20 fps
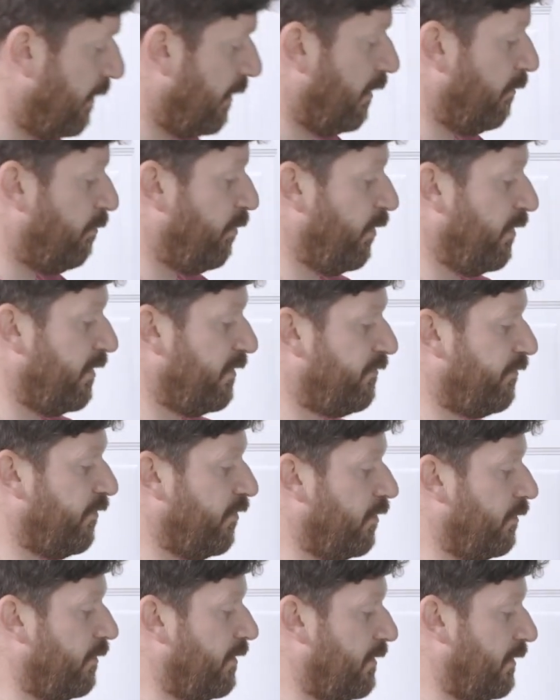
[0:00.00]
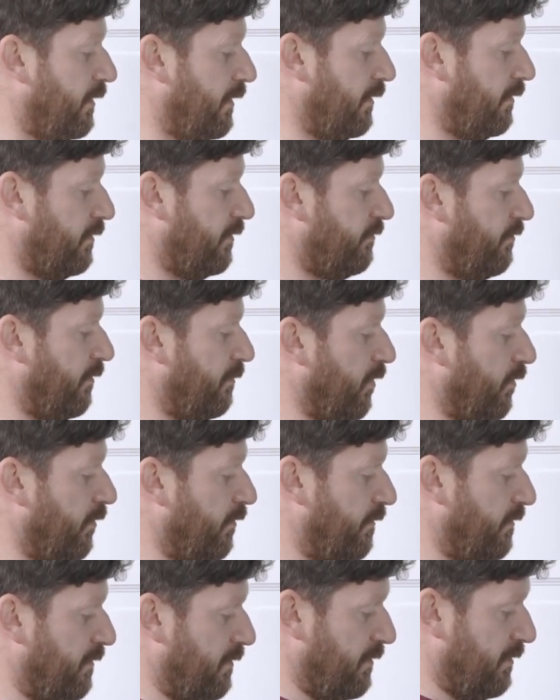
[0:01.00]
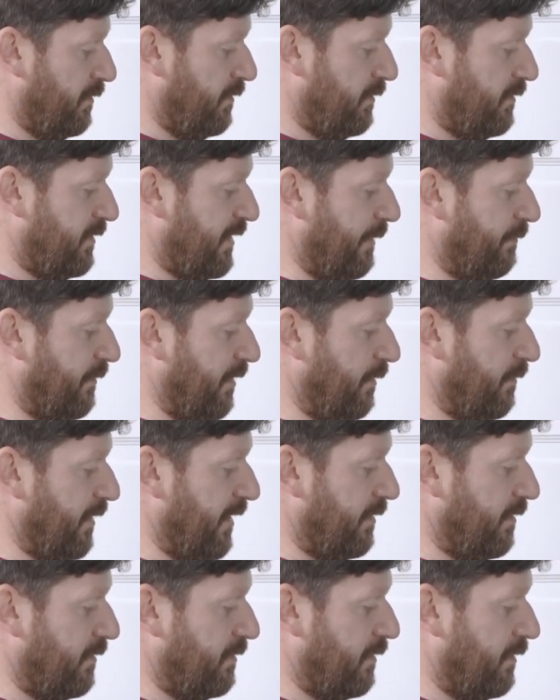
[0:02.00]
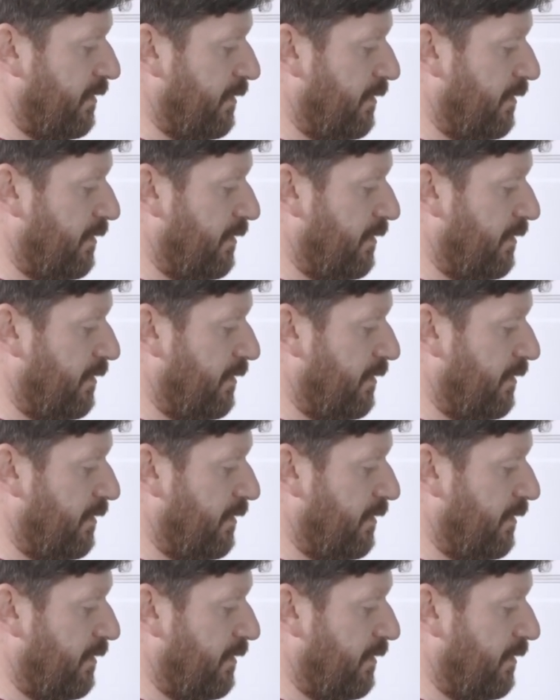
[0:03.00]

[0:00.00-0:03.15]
going to pull this forward and just remove 10mm,